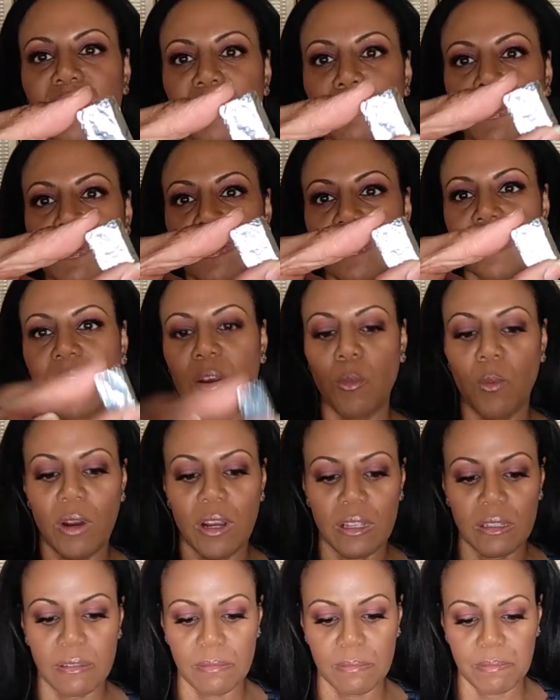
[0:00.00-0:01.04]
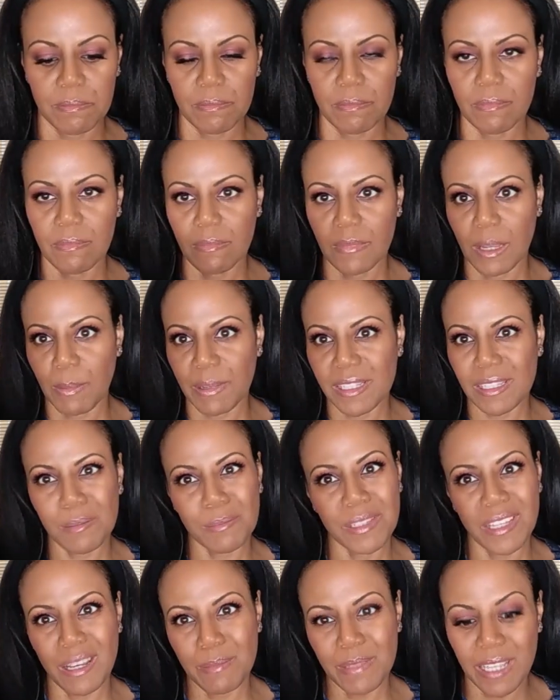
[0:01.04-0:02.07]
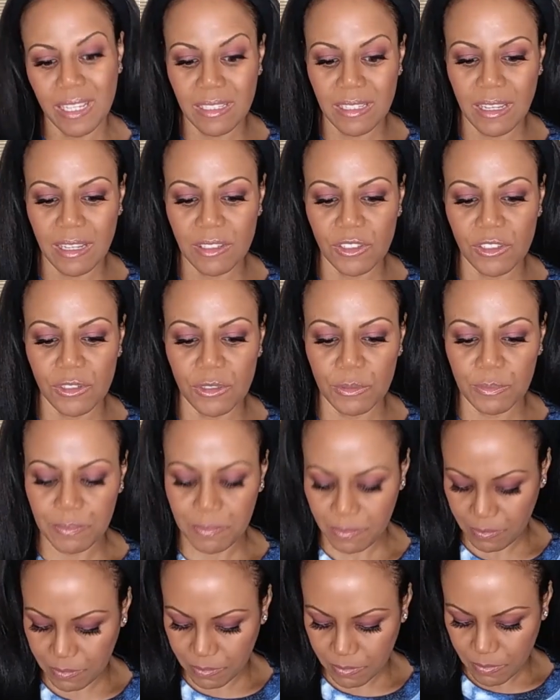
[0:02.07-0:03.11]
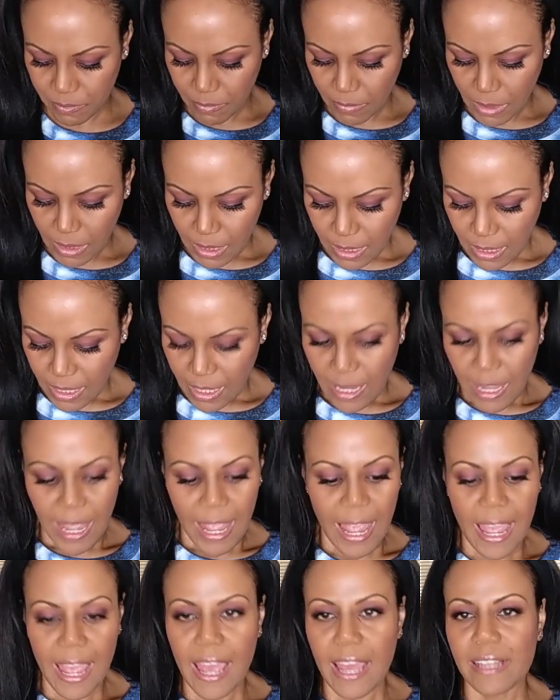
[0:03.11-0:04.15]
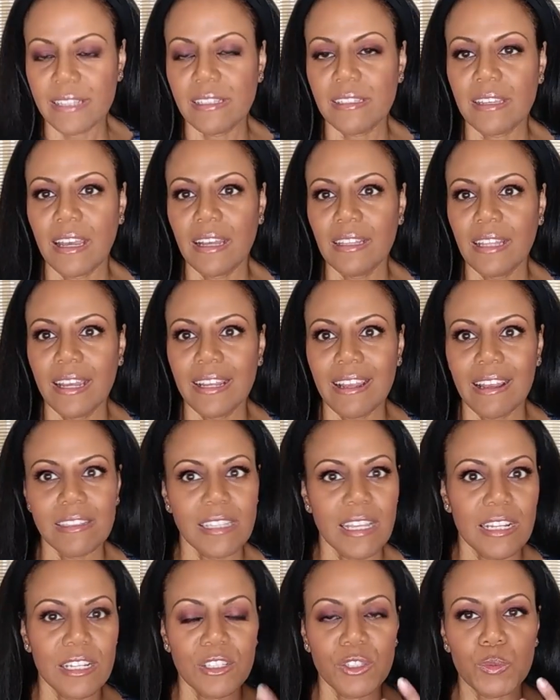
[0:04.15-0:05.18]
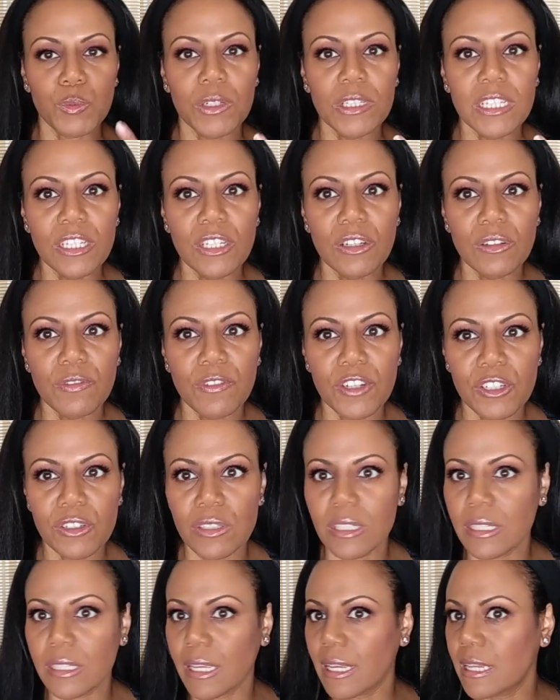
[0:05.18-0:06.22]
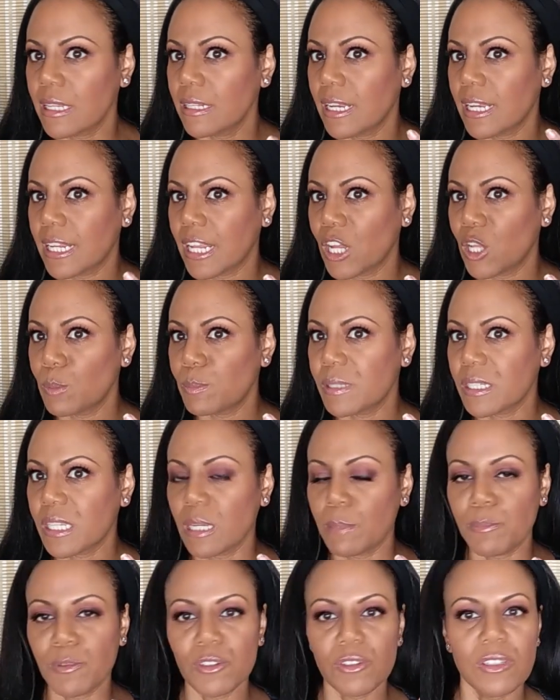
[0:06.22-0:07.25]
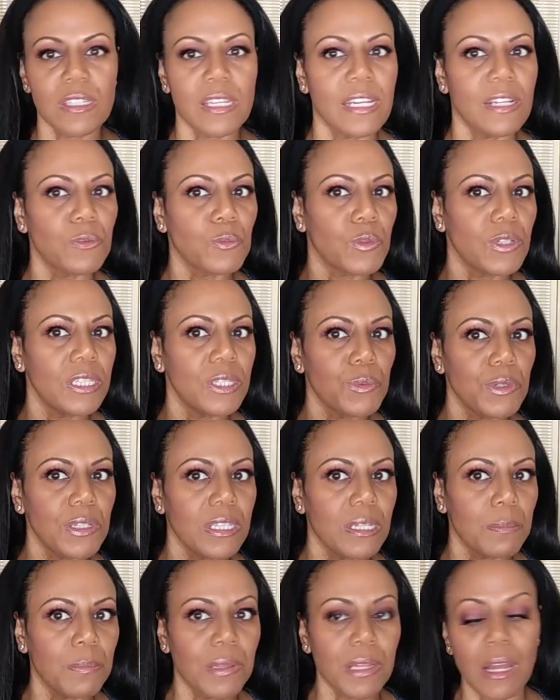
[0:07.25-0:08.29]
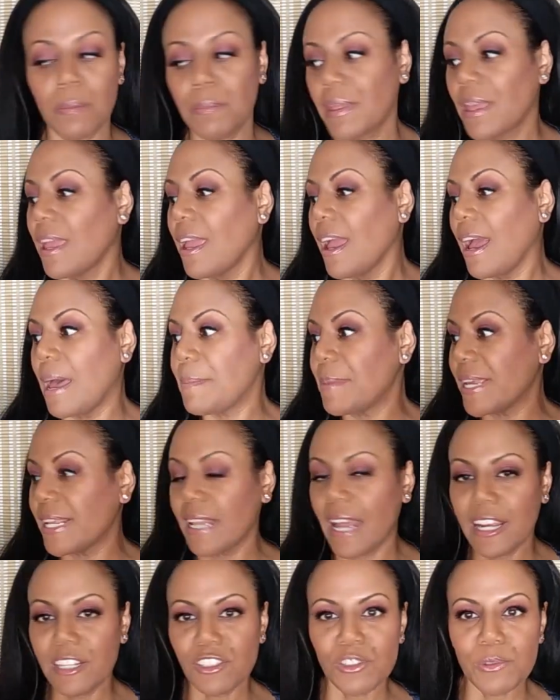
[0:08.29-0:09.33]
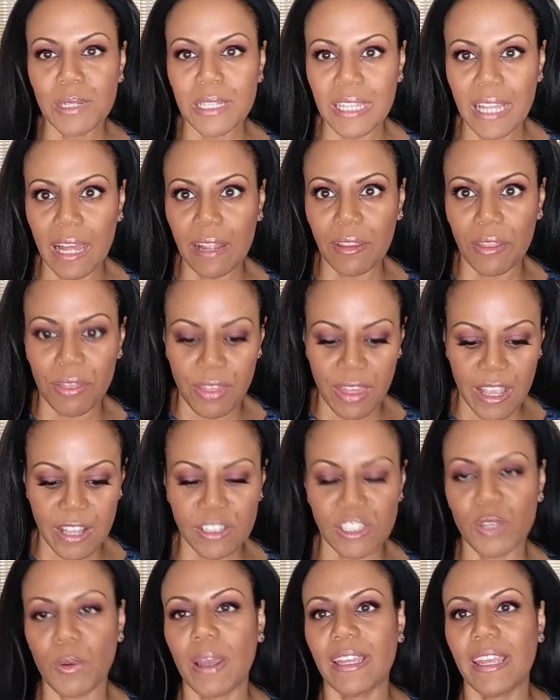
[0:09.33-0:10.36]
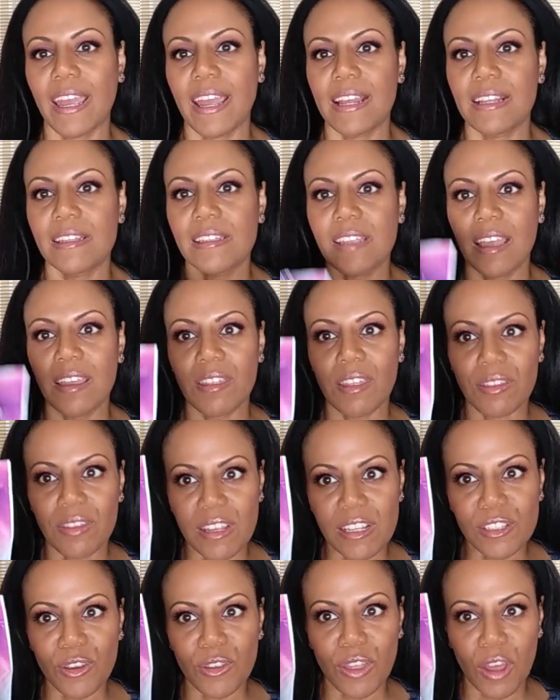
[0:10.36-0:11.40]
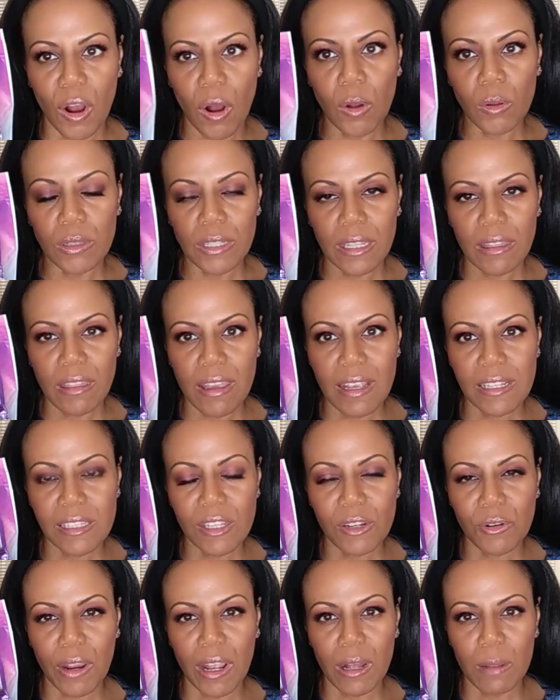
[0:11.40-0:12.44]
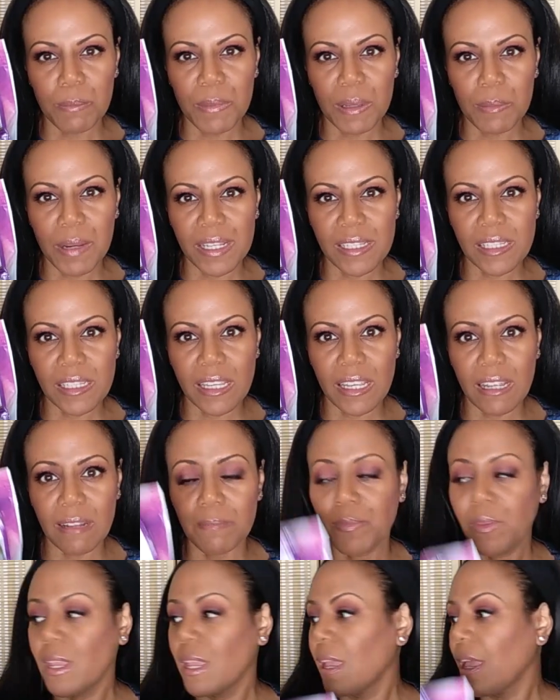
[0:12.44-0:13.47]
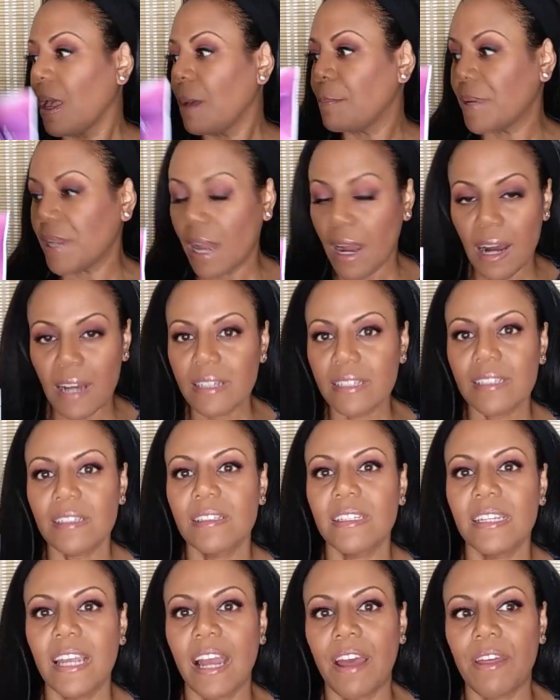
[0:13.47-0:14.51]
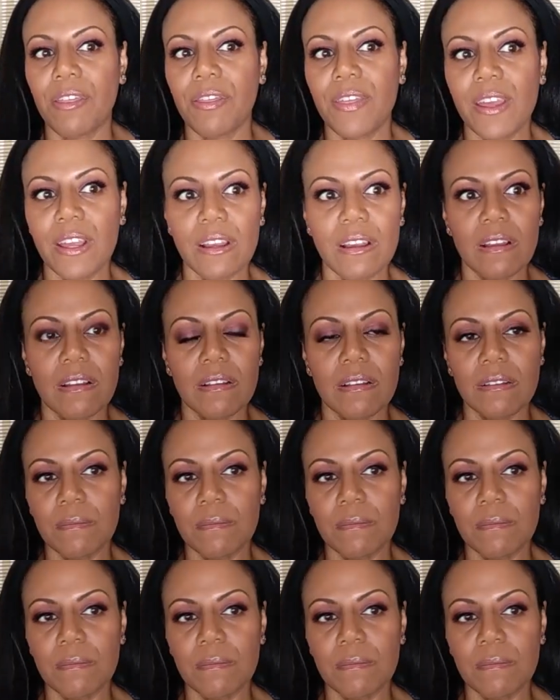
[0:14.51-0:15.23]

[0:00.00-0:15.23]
only supposed to take one, but sometimes I take two. And like I said, it's really good for your skin. It helps keep your skin really, really plump. I mean, I do a lot of things, so I can't say that these are the only things that are helping my skin, but honestly, I think,